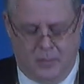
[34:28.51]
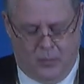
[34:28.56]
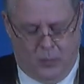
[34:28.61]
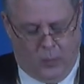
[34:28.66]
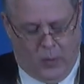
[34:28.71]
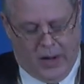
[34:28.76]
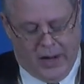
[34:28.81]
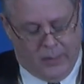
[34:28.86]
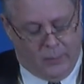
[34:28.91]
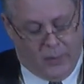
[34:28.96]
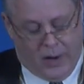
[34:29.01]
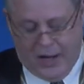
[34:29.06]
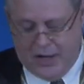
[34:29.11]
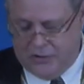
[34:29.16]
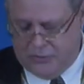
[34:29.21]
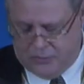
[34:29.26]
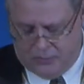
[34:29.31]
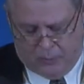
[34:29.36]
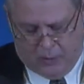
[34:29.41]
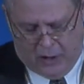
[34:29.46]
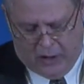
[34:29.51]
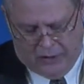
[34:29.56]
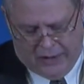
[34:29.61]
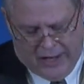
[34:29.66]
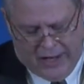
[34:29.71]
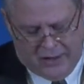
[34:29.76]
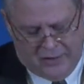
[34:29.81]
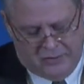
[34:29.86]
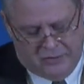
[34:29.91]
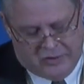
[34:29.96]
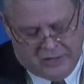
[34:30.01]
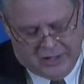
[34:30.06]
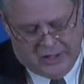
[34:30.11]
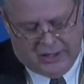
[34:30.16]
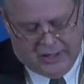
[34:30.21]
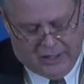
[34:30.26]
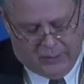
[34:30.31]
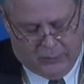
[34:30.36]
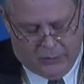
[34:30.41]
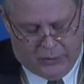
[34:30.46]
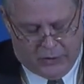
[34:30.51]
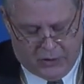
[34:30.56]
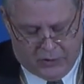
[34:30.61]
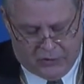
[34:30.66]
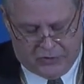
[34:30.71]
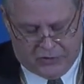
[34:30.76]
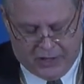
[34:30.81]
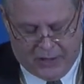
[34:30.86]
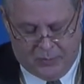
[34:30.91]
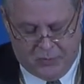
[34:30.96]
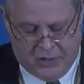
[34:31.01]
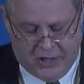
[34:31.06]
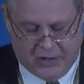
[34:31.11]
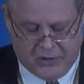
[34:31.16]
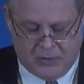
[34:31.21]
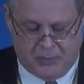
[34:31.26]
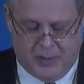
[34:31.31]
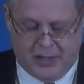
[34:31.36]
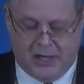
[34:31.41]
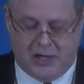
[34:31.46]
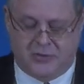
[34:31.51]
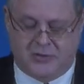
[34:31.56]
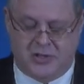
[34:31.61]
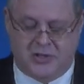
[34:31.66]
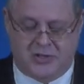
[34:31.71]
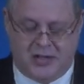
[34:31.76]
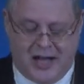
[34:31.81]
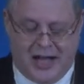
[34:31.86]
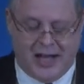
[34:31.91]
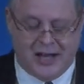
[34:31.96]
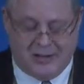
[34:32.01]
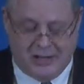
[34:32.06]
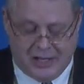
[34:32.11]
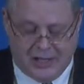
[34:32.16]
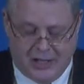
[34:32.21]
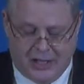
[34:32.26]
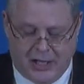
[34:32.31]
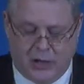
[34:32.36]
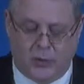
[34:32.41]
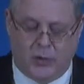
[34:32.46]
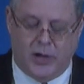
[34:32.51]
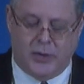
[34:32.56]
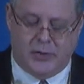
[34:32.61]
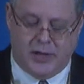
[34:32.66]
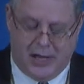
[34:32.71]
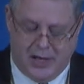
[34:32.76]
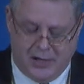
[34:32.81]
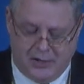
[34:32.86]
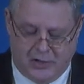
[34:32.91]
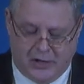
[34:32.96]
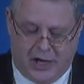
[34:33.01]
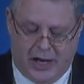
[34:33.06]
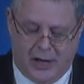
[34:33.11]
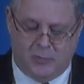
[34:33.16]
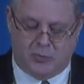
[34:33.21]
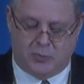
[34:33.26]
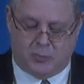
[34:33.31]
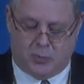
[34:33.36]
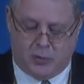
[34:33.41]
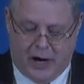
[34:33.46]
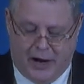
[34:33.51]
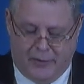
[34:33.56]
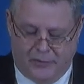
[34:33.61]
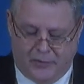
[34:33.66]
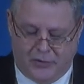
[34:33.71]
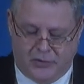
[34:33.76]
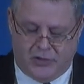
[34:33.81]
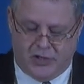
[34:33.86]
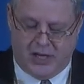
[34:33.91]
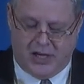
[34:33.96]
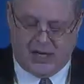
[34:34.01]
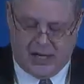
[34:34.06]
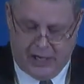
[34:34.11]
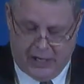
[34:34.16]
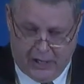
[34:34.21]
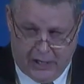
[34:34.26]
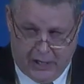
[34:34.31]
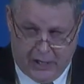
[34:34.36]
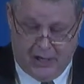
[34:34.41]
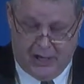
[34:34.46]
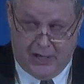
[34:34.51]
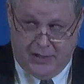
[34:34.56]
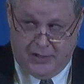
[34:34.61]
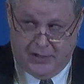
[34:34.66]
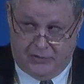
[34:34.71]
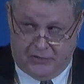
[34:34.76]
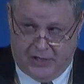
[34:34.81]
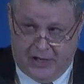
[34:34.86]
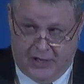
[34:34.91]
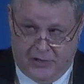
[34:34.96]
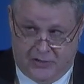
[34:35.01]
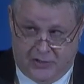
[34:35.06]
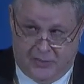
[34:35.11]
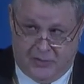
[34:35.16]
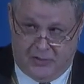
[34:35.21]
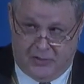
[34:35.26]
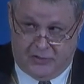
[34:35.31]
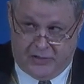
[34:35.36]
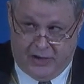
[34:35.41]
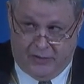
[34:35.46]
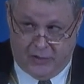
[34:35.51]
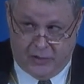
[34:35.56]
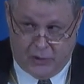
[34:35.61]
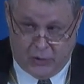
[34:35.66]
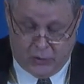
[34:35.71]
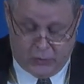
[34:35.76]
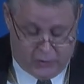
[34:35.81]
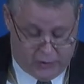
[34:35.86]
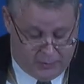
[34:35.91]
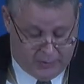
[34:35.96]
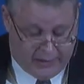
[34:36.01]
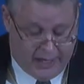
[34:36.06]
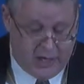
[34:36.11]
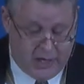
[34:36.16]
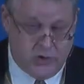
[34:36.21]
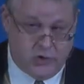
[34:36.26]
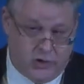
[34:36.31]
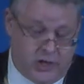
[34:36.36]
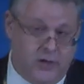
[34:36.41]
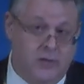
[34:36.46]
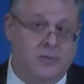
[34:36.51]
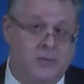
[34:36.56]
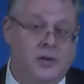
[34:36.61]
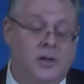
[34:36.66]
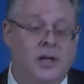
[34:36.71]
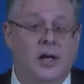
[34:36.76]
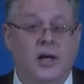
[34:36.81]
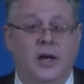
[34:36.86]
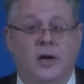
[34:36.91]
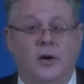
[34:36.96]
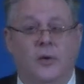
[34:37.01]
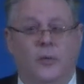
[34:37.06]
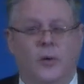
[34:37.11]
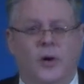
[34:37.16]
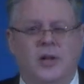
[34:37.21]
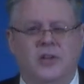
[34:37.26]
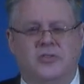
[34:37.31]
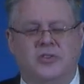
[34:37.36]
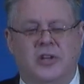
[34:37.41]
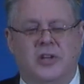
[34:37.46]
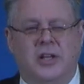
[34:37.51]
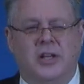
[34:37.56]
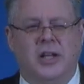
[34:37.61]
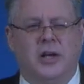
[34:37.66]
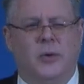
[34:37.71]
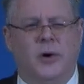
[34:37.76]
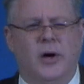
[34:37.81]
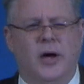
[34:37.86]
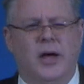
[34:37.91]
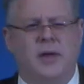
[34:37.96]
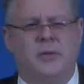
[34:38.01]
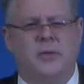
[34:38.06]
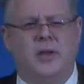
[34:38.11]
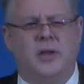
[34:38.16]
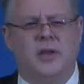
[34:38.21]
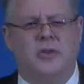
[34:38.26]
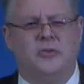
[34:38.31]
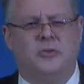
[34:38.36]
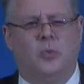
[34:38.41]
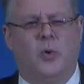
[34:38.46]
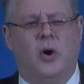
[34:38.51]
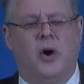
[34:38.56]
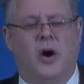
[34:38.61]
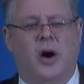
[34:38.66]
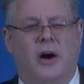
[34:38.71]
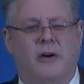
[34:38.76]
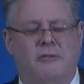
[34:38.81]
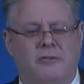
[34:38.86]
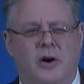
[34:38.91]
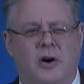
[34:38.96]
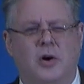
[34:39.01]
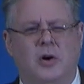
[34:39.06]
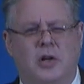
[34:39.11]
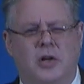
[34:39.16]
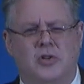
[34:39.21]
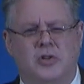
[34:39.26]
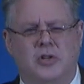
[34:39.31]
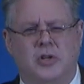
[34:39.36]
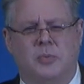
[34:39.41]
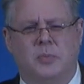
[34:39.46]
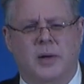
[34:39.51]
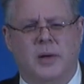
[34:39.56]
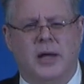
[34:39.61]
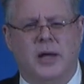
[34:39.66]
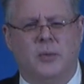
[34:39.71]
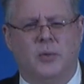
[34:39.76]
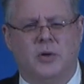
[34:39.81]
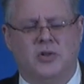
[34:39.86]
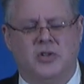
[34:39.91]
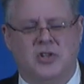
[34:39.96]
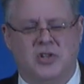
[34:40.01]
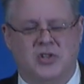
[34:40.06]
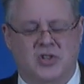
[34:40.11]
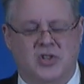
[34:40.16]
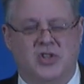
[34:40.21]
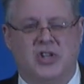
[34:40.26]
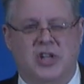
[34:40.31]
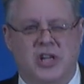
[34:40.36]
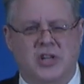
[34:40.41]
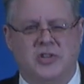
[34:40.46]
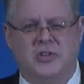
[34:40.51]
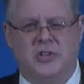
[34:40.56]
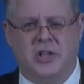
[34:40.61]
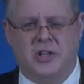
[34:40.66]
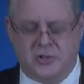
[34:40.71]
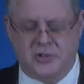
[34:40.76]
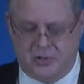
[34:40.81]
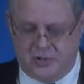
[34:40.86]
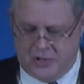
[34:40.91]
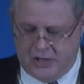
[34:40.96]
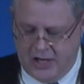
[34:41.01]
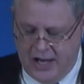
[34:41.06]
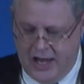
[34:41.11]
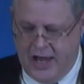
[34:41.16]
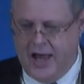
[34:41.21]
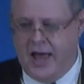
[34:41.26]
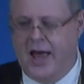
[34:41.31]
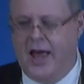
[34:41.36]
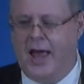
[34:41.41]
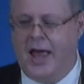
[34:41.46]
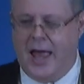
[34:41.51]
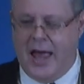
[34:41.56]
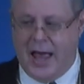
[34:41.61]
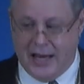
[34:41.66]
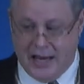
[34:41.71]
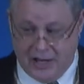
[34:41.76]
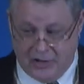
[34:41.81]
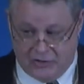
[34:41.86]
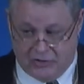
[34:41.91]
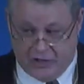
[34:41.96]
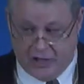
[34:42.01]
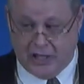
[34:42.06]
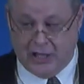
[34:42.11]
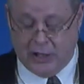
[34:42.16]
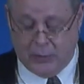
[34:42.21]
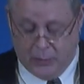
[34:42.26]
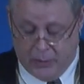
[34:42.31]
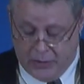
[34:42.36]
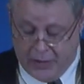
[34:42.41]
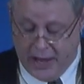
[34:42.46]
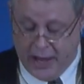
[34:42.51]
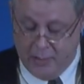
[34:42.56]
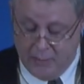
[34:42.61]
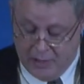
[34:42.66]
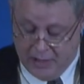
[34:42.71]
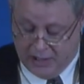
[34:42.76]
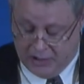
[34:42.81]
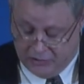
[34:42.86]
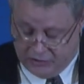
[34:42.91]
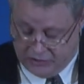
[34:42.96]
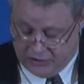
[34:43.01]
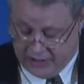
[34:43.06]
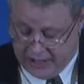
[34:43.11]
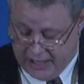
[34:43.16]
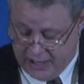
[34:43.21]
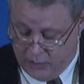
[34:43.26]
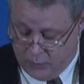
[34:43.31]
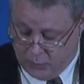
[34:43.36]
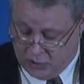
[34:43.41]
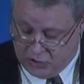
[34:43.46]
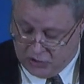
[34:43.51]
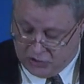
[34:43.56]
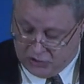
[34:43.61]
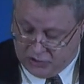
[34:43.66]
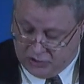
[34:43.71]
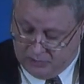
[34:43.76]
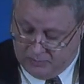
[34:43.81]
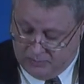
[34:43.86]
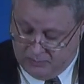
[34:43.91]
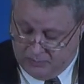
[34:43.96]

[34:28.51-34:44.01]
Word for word: why, why is Paul not dealing with those subjects? Because he's not dealing with end times prophecy here in the sense of the seven year tribulation. What he's dealing with is where our focus should be, which is Jesus, and he's dealing with imminency, which